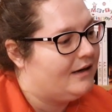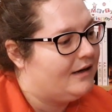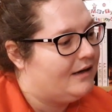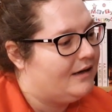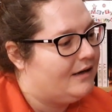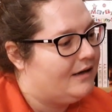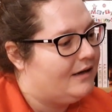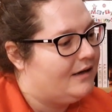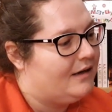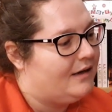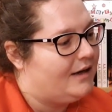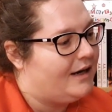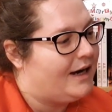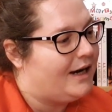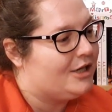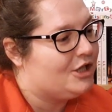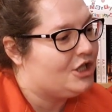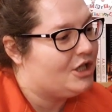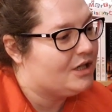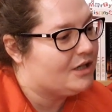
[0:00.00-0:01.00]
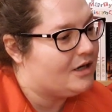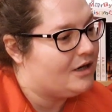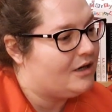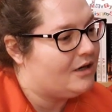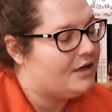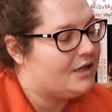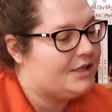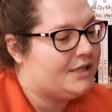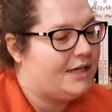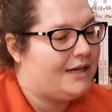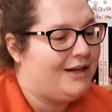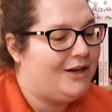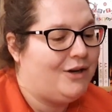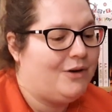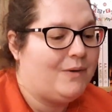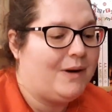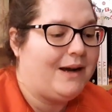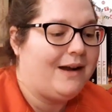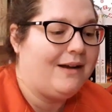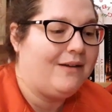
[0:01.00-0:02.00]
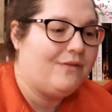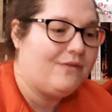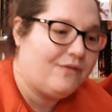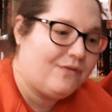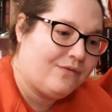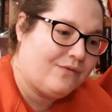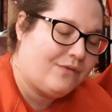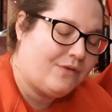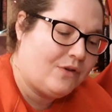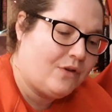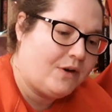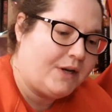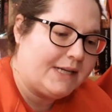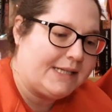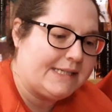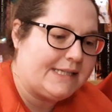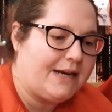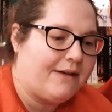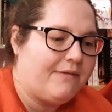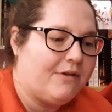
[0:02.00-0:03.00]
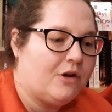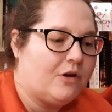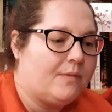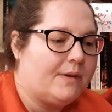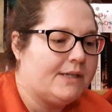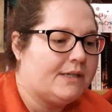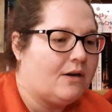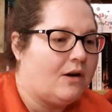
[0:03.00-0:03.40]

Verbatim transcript: Angela Carter, who I've not necessarily always got on